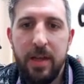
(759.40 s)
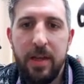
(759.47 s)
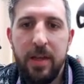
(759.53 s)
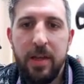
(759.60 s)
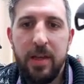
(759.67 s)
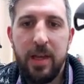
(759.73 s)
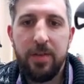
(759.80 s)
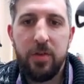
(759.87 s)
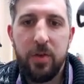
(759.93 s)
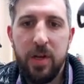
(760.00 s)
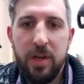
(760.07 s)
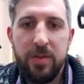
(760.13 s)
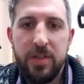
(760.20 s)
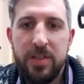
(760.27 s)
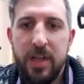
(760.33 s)
give you kind
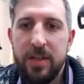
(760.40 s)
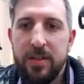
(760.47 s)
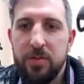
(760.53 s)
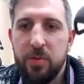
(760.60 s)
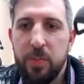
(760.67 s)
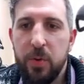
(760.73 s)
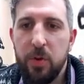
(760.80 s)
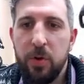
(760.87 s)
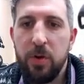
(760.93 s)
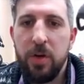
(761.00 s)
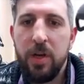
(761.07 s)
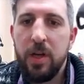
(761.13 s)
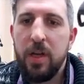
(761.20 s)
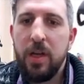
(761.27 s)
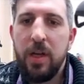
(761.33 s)
of a status report,
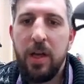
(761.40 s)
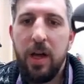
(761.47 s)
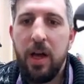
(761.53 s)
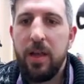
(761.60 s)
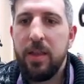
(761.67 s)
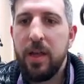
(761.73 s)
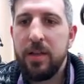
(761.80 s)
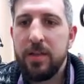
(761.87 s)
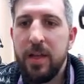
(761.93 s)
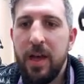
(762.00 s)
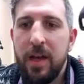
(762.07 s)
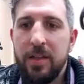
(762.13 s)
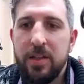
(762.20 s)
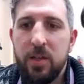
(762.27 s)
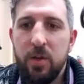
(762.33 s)
and then
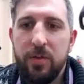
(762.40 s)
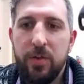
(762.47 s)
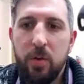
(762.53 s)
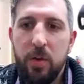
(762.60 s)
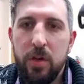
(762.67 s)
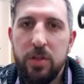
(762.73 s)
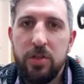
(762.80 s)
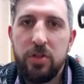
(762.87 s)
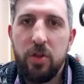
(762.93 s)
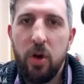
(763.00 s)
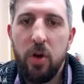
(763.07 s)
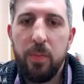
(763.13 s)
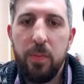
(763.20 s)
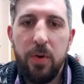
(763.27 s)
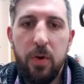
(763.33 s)
ask you if you want to
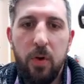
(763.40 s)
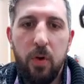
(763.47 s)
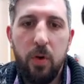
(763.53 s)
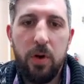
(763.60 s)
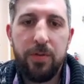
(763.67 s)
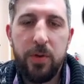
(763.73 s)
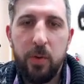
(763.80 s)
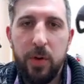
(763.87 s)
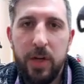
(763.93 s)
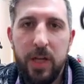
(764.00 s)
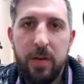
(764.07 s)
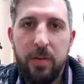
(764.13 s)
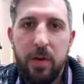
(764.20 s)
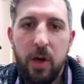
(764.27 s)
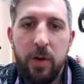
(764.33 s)
stop or if you want to
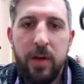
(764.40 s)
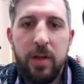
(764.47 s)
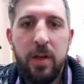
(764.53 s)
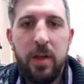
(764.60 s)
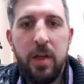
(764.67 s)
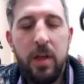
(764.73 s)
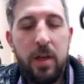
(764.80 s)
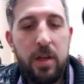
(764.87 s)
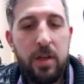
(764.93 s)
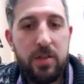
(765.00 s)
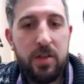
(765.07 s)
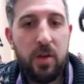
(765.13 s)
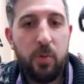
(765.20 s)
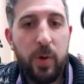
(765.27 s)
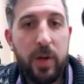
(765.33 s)
keep going.
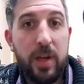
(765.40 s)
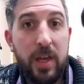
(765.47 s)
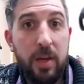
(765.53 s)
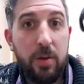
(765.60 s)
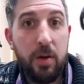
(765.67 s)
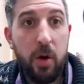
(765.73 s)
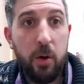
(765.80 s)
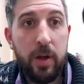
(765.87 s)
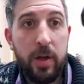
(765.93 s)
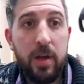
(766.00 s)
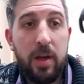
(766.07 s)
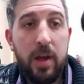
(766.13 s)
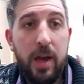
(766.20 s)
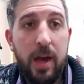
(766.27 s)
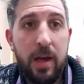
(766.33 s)
So we're going to keep going,
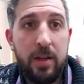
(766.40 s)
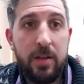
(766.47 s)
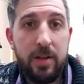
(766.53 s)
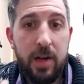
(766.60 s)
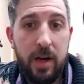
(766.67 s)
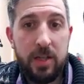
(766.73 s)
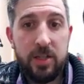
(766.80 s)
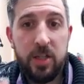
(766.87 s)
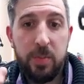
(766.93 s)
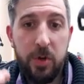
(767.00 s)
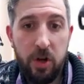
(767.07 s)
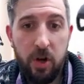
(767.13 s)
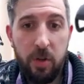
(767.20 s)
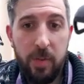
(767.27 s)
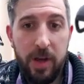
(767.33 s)
and I'll actually put
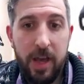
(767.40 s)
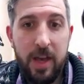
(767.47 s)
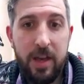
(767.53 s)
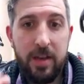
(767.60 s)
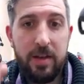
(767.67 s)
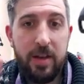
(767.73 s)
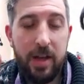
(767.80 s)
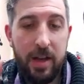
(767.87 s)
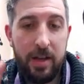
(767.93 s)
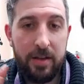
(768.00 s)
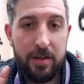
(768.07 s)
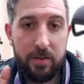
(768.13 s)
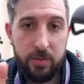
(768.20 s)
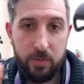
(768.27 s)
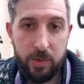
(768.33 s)
it on my head, and
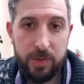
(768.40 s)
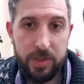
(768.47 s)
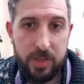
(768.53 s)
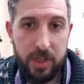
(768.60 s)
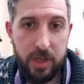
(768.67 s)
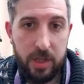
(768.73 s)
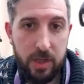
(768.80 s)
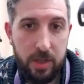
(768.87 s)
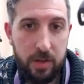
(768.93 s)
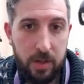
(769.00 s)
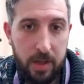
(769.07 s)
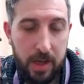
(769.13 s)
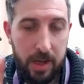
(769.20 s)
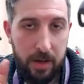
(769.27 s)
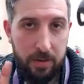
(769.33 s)
we'll see
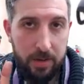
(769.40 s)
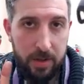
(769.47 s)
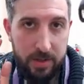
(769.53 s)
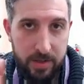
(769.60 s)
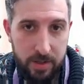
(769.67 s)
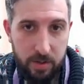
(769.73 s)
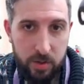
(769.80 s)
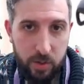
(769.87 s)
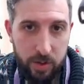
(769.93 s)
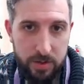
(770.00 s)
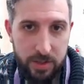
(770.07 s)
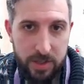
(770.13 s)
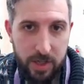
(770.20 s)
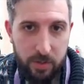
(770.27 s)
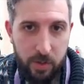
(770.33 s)
how the signal quality
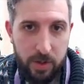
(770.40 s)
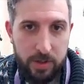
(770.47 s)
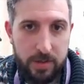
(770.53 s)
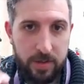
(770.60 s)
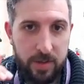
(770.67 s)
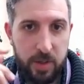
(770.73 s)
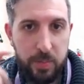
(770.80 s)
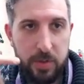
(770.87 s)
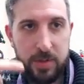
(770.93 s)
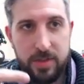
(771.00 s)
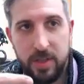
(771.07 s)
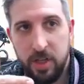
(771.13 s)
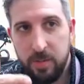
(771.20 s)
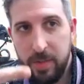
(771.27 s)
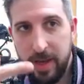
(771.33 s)
check works. So I'm going to put this
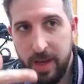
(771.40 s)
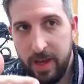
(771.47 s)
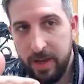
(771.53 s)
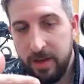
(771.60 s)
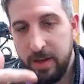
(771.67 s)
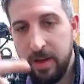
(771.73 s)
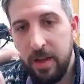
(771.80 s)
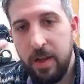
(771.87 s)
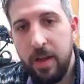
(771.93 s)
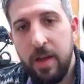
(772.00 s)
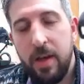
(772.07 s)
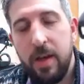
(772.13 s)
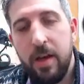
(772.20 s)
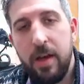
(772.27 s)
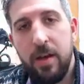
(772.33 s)
thing on my head,
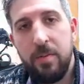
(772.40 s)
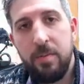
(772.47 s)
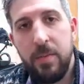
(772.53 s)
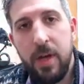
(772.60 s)
and